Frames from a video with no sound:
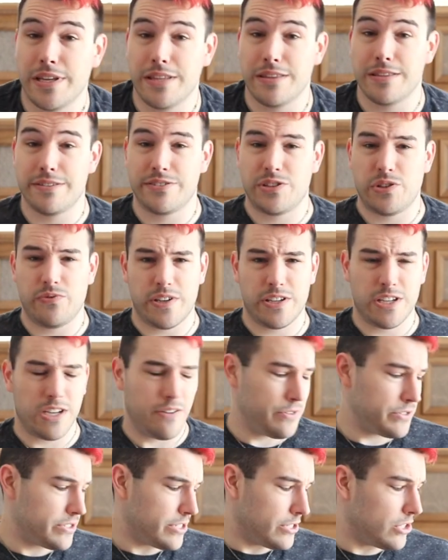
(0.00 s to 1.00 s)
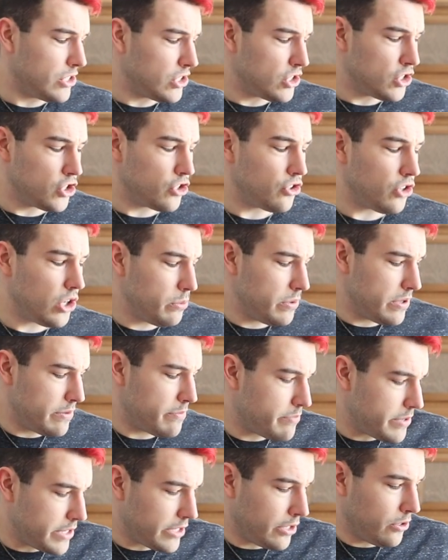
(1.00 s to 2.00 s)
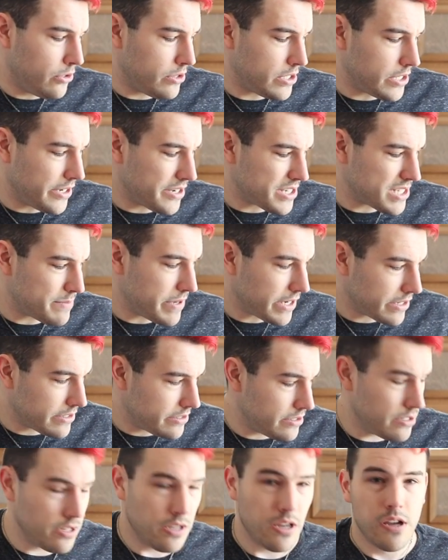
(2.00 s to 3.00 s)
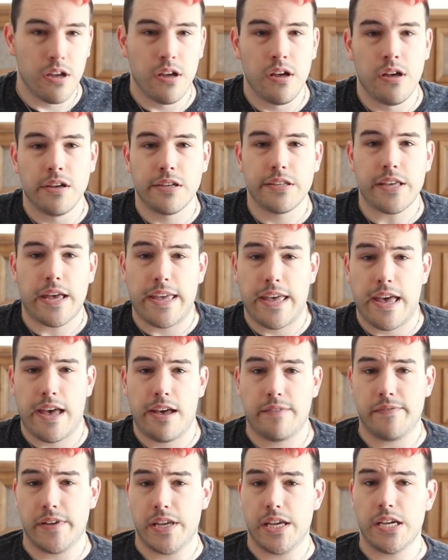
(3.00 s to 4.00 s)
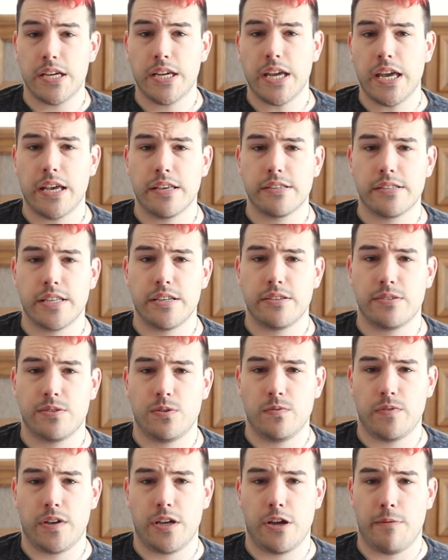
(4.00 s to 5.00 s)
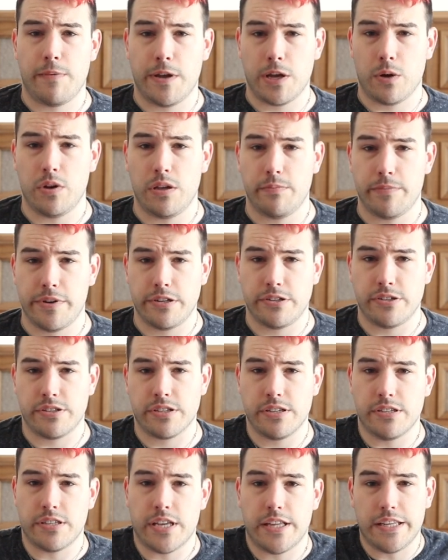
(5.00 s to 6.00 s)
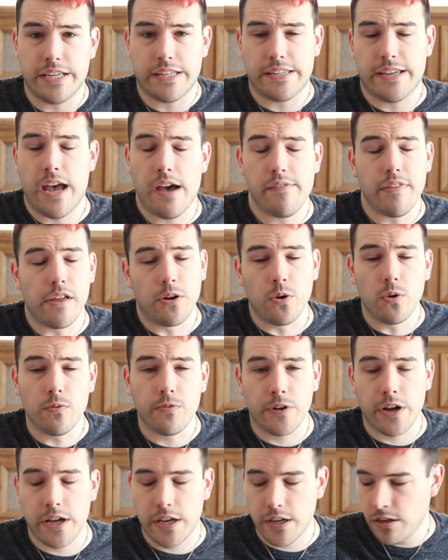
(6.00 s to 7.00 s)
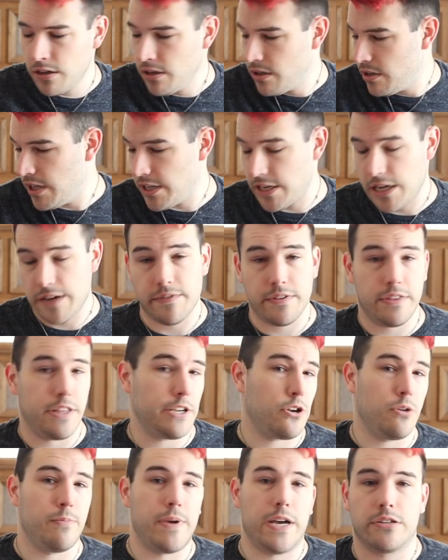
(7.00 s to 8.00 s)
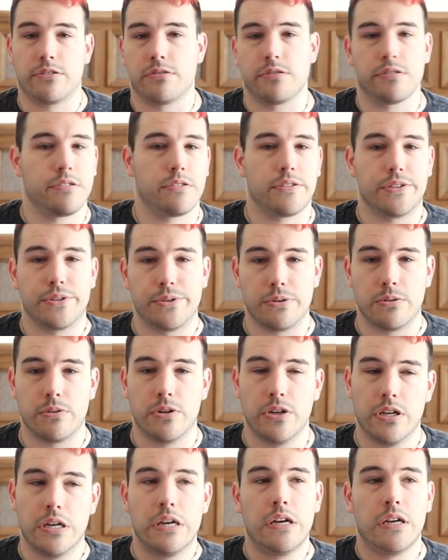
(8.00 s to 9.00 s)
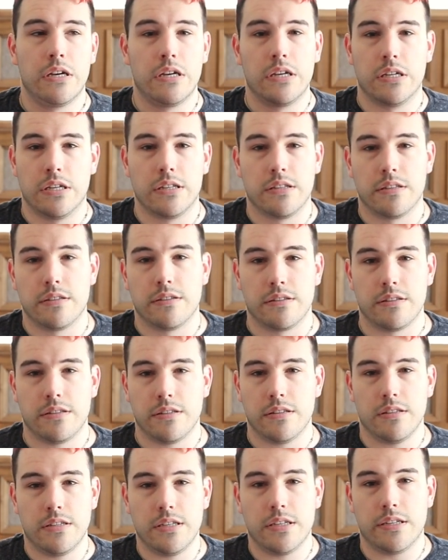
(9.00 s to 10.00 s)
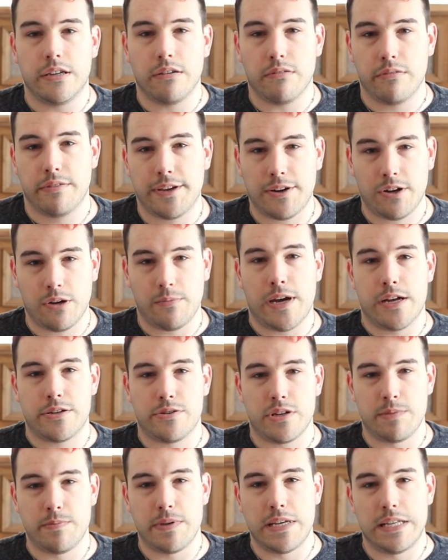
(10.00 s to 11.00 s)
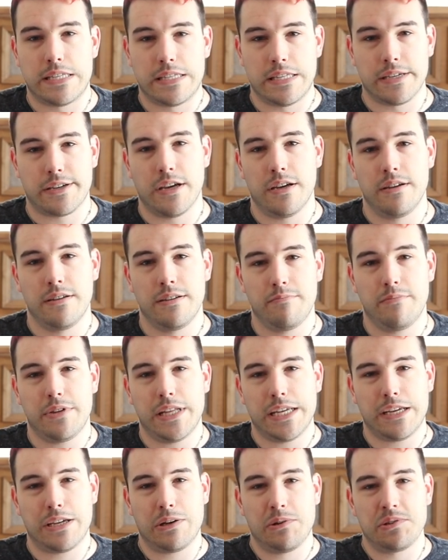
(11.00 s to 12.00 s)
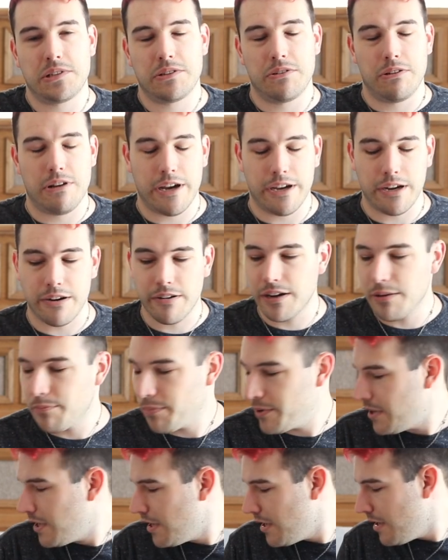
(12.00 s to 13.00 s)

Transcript: that this duvet cover is a little bit bigger than I expected. I have a king size duvet on my queen bed just because I like to have that overhang, and I have a thicker mattress, so, you know, thicker mattress means the blanket goes a little higher up.